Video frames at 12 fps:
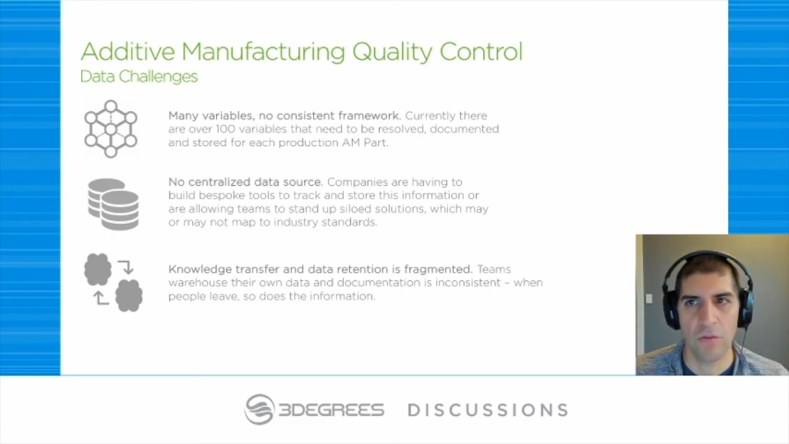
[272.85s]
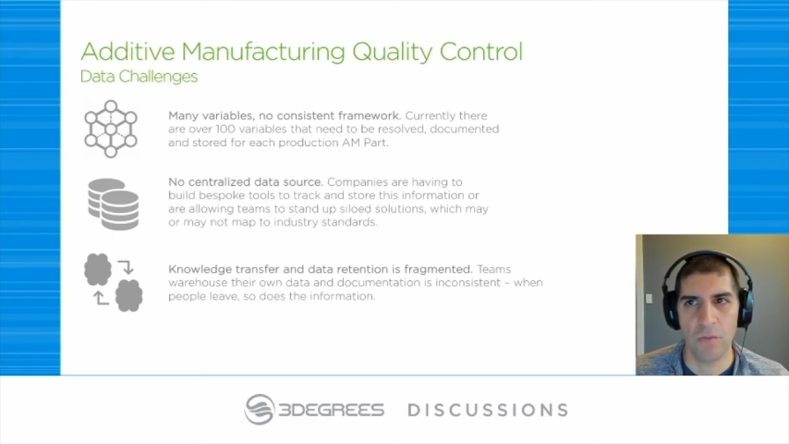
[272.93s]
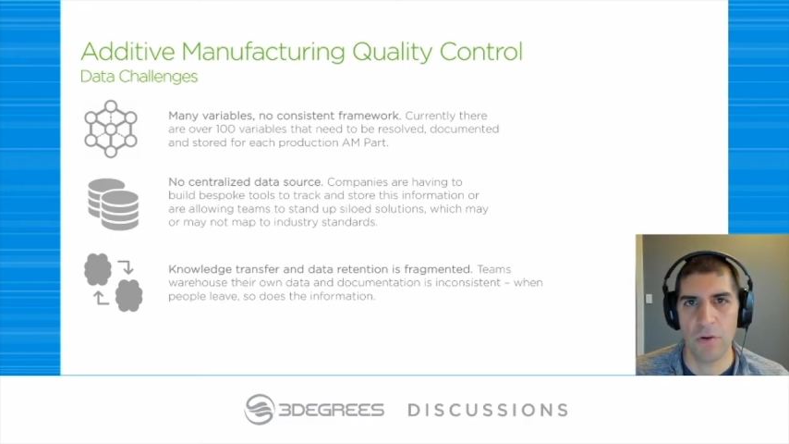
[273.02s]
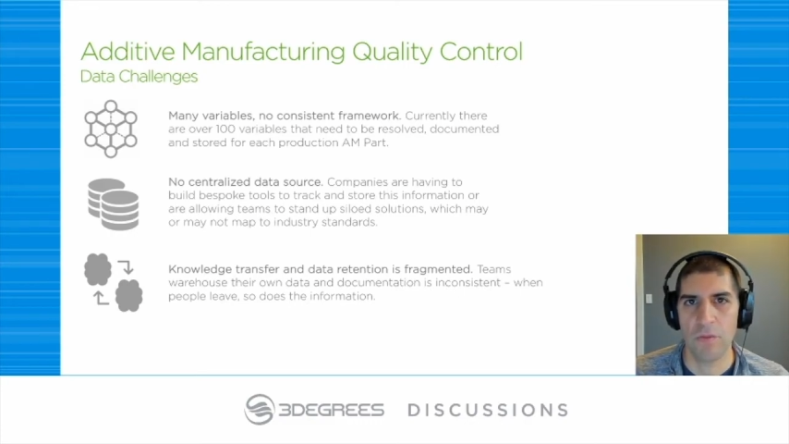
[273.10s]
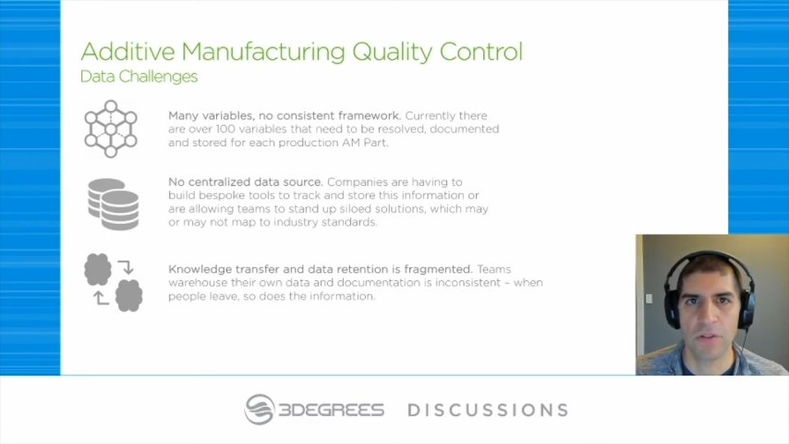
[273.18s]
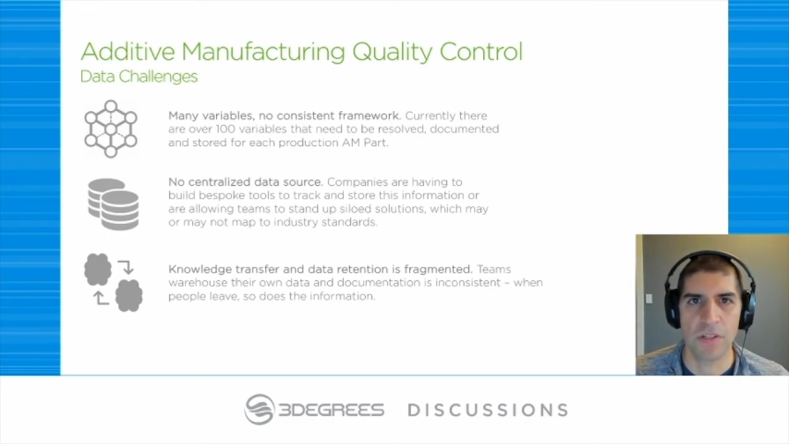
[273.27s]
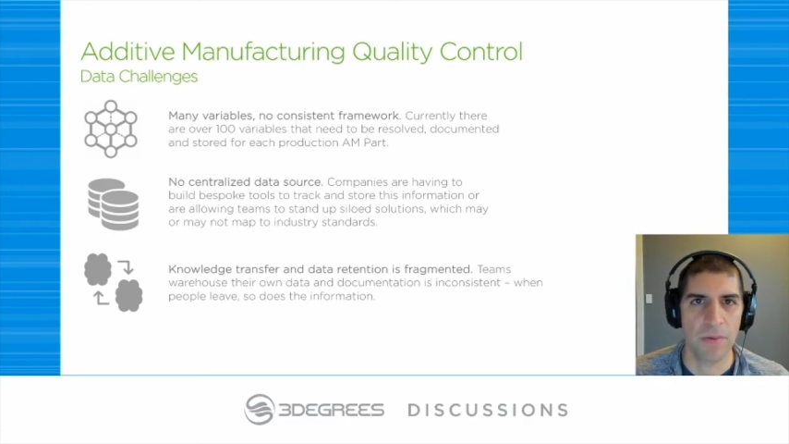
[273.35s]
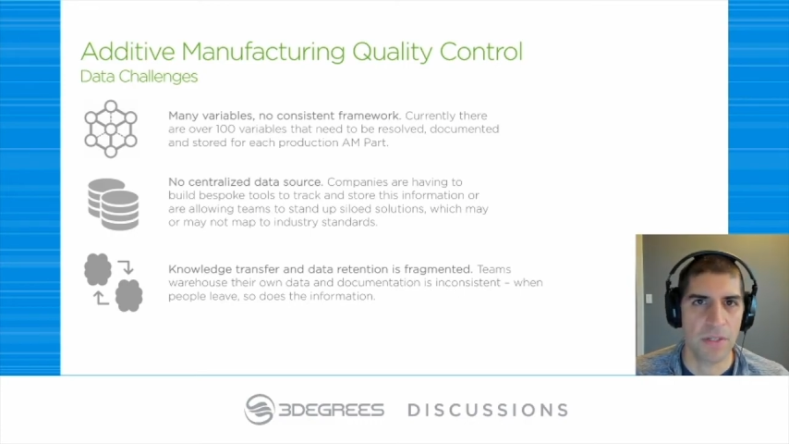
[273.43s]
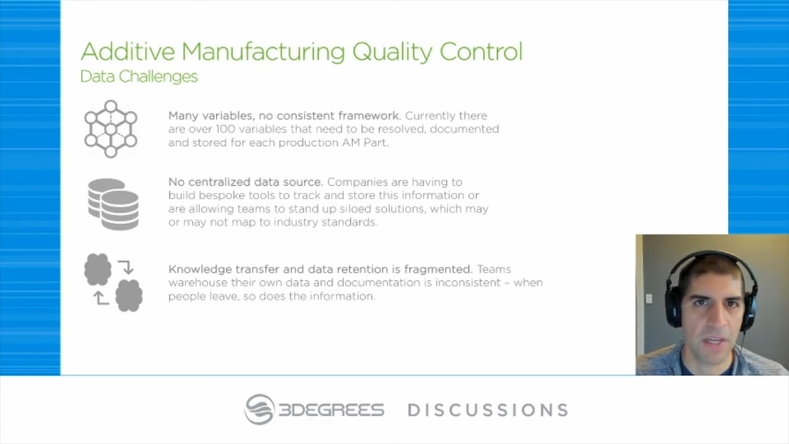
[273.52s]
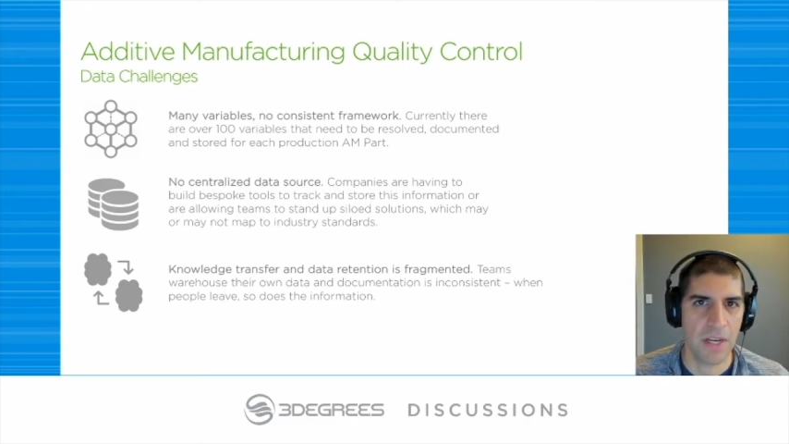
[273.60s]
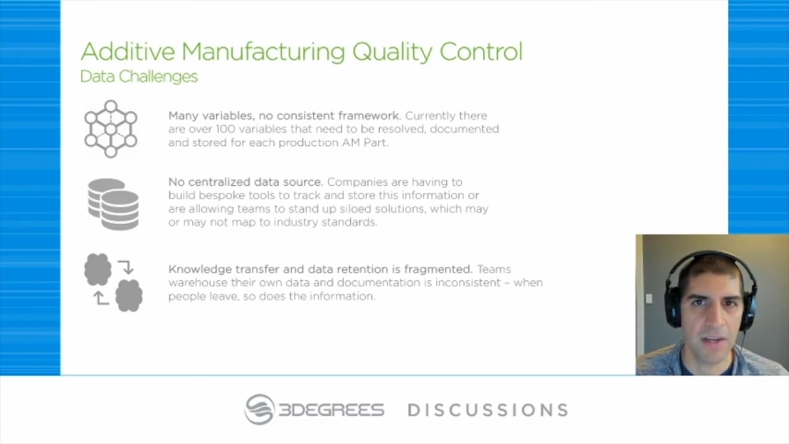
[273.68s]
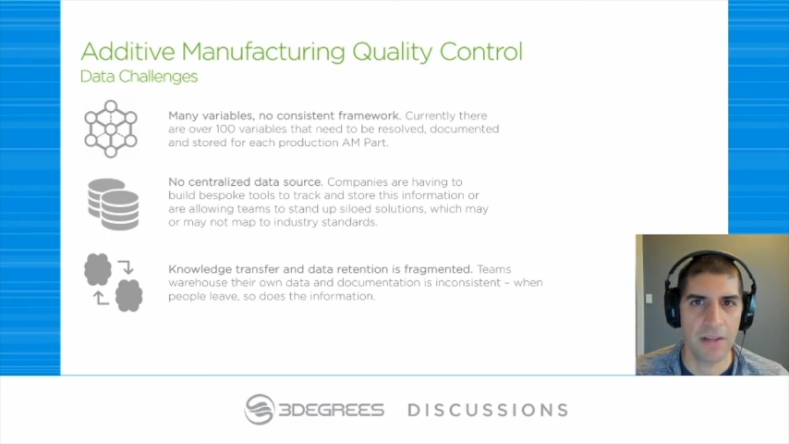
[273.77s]
what were some of the
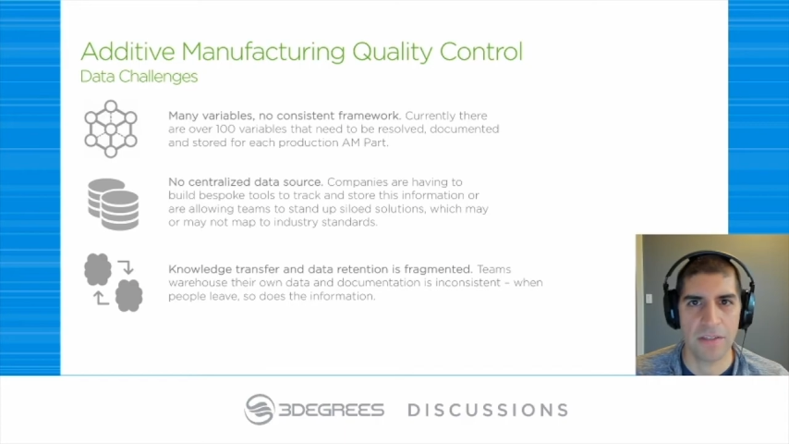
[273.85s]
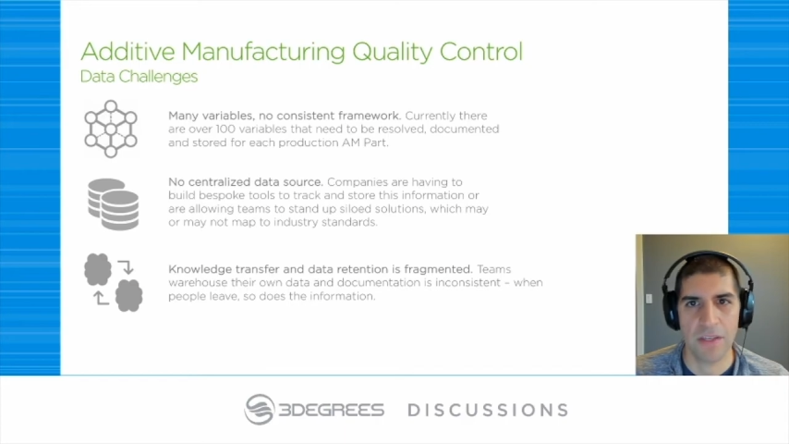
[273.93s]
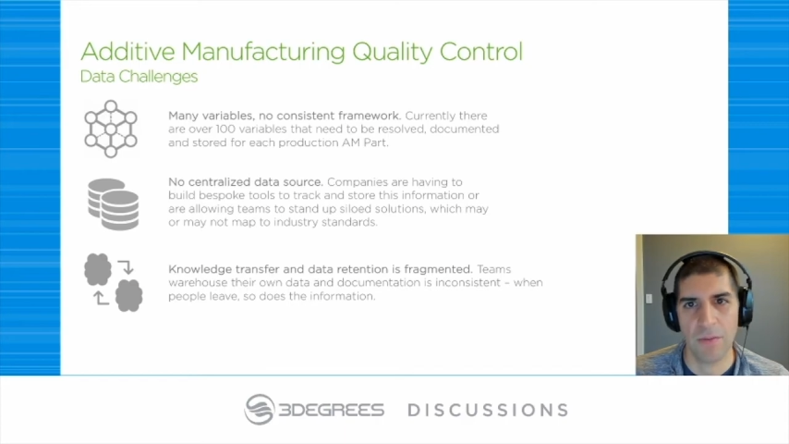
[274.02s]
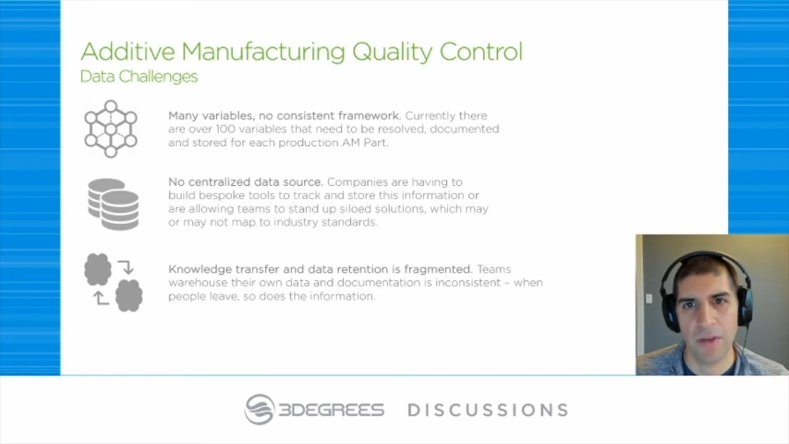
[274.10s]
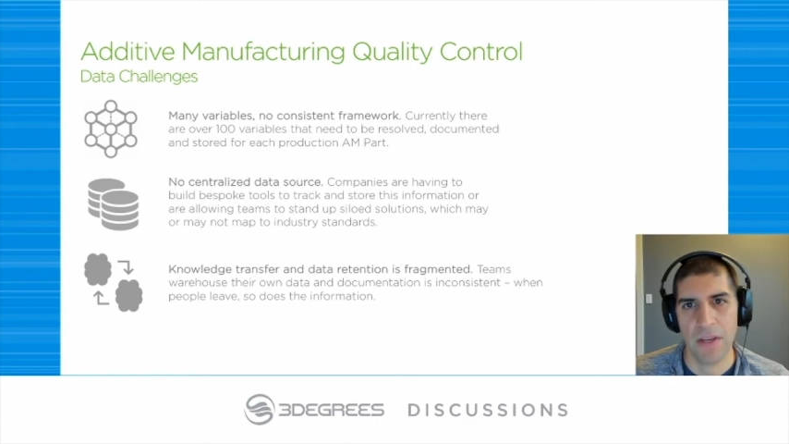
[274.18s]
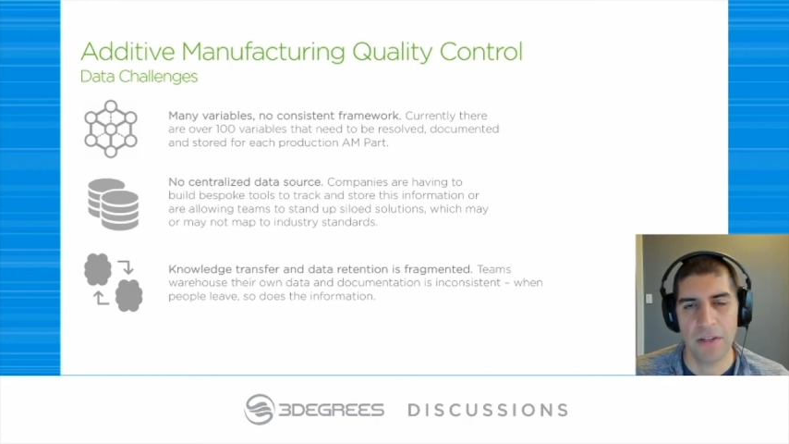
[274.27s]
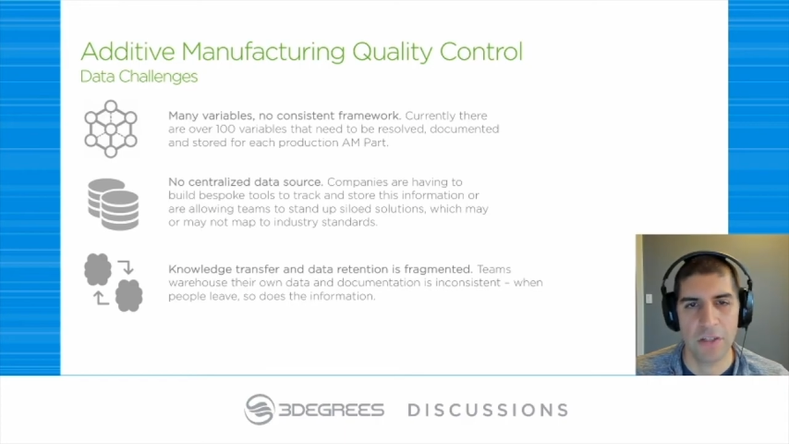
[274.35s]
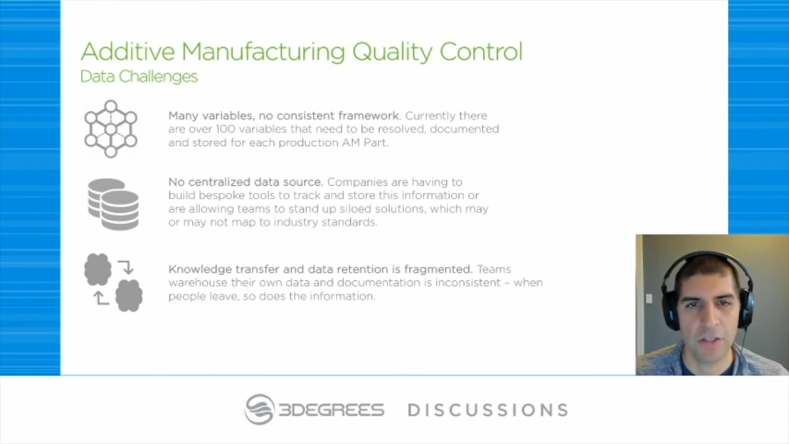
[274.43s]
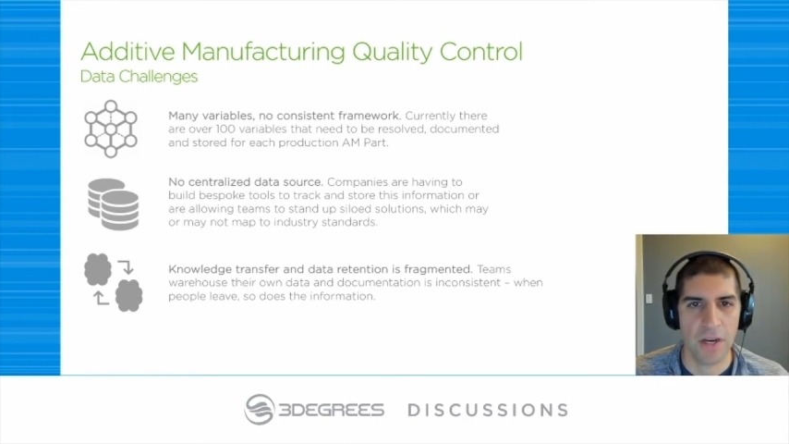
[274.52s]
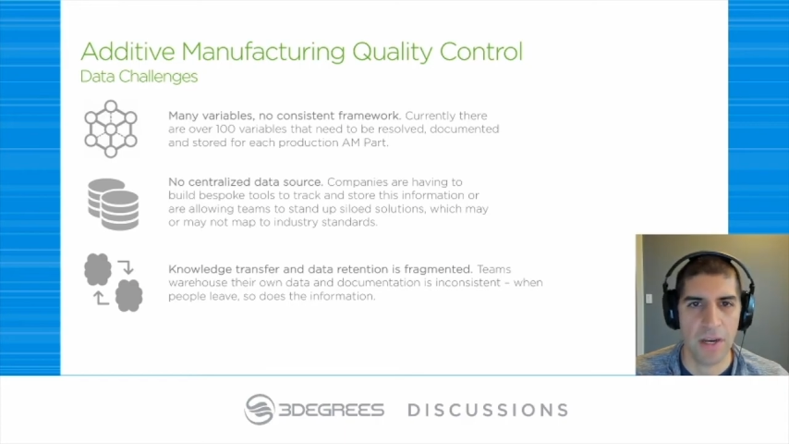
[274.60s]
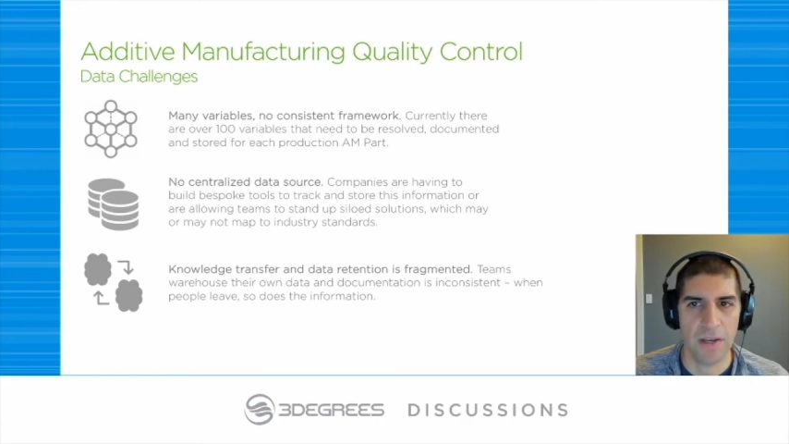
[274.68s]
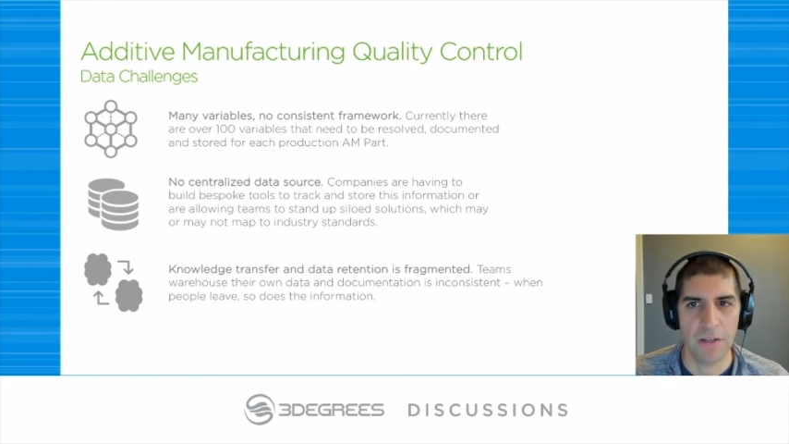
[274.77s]
settings that we had to
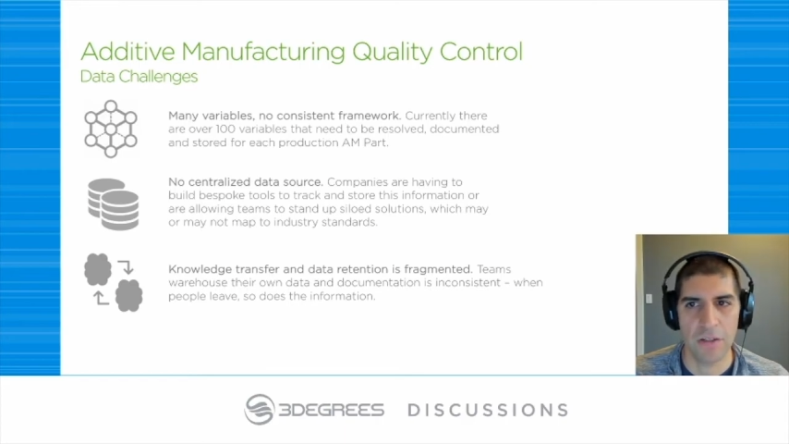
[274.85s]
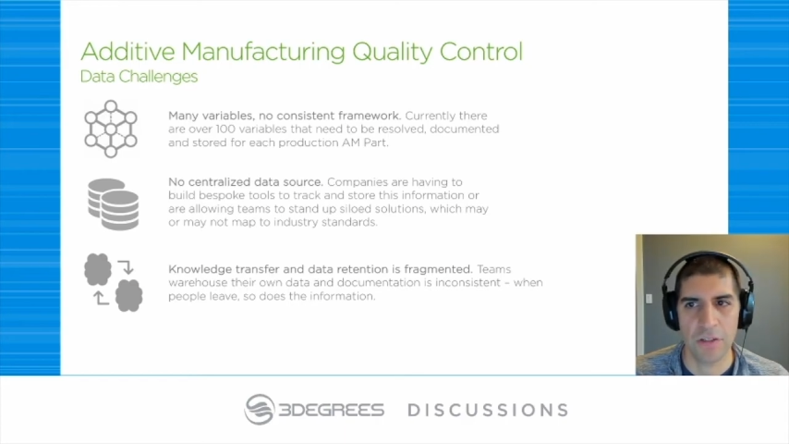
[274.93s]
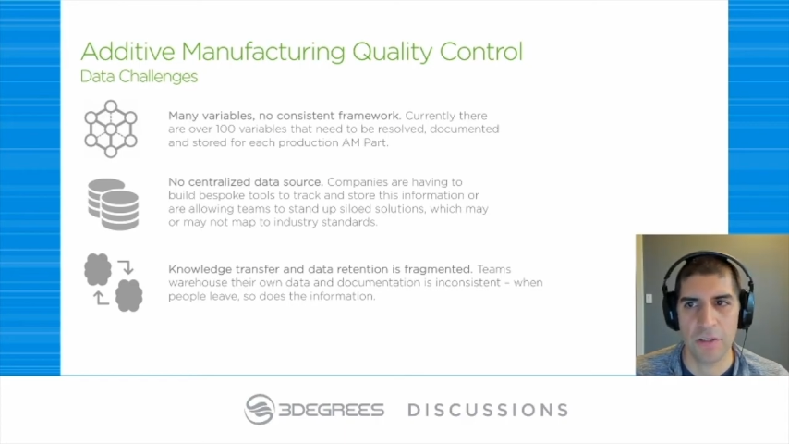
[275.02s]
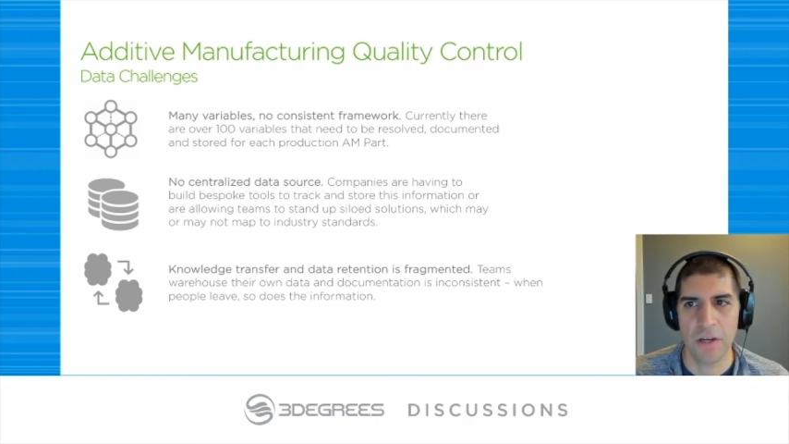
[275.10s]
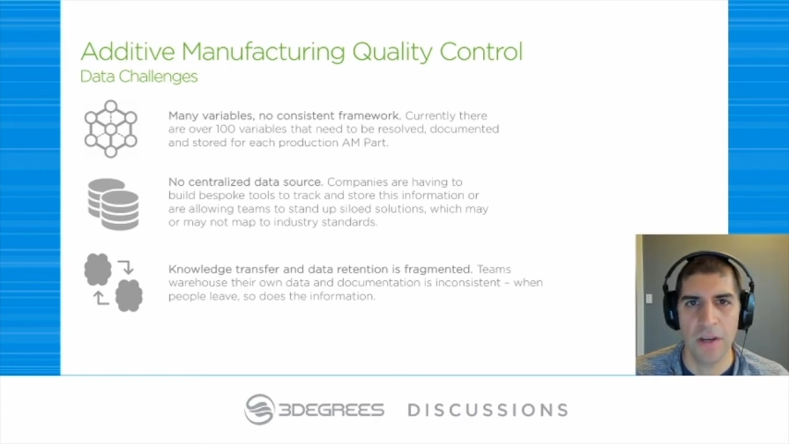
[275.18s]
change